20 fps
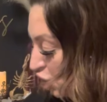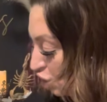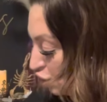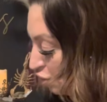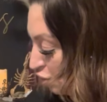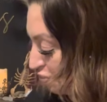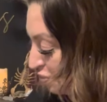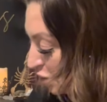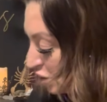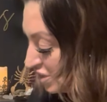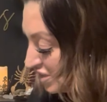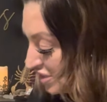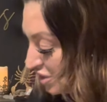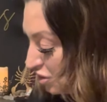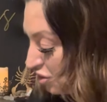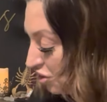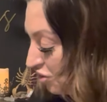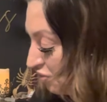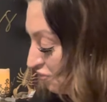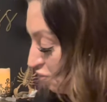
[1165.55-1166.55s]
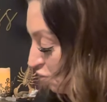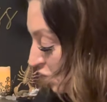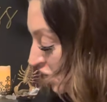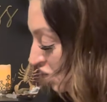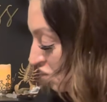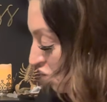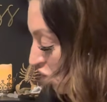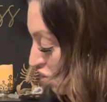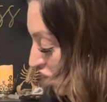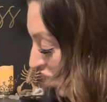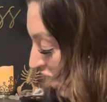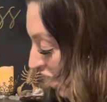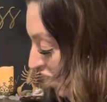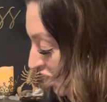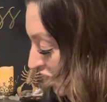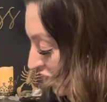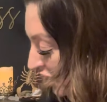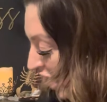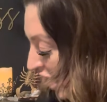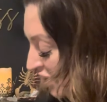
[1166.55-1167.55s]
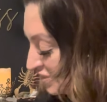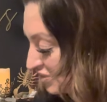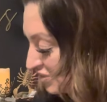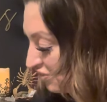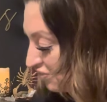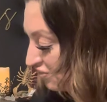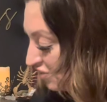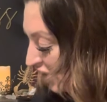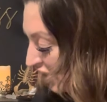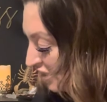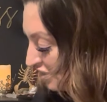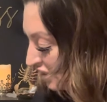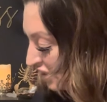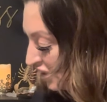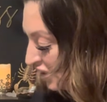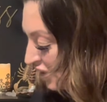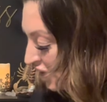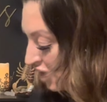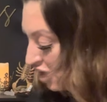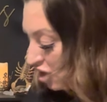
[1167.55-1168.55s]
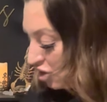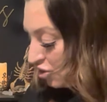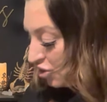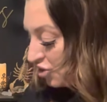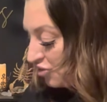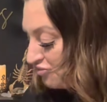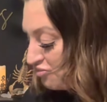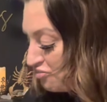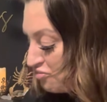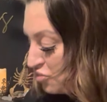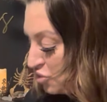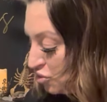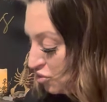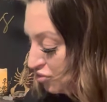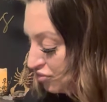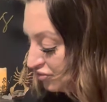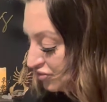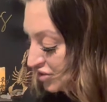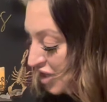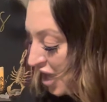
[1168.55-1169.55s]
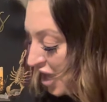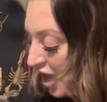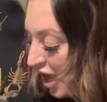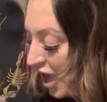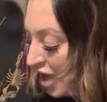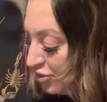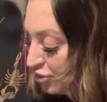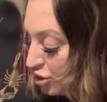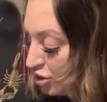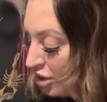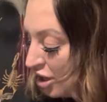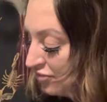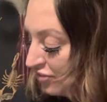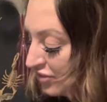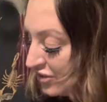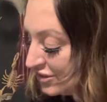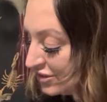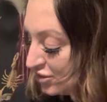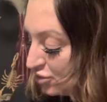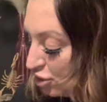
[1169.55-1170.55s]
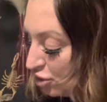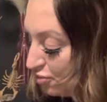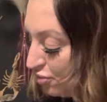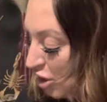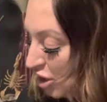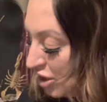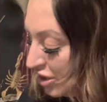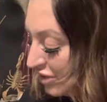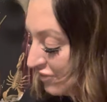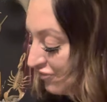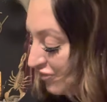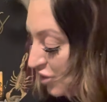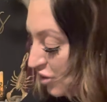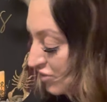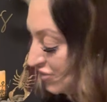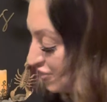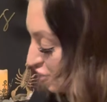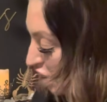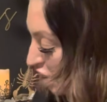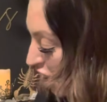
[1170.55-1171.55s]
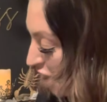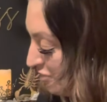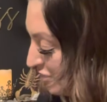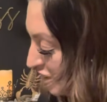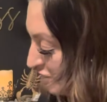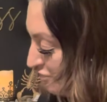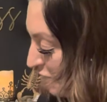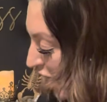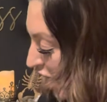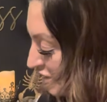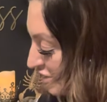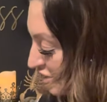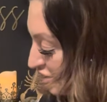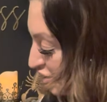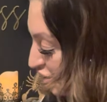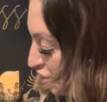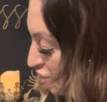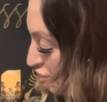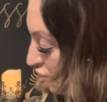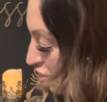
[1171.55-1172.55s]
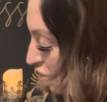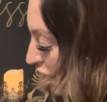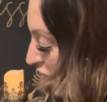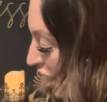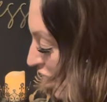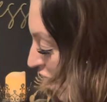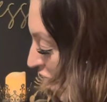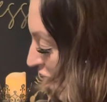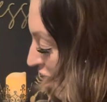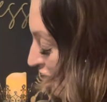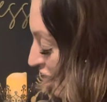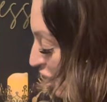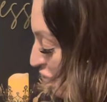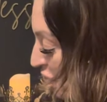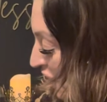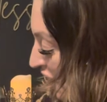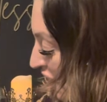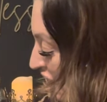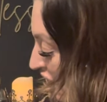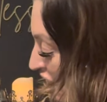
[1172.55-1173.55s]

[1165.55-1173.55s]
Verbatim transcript: Your person could have relocated as of lately, could have moved, and, you, and this third party feels they're coming back to you and they want to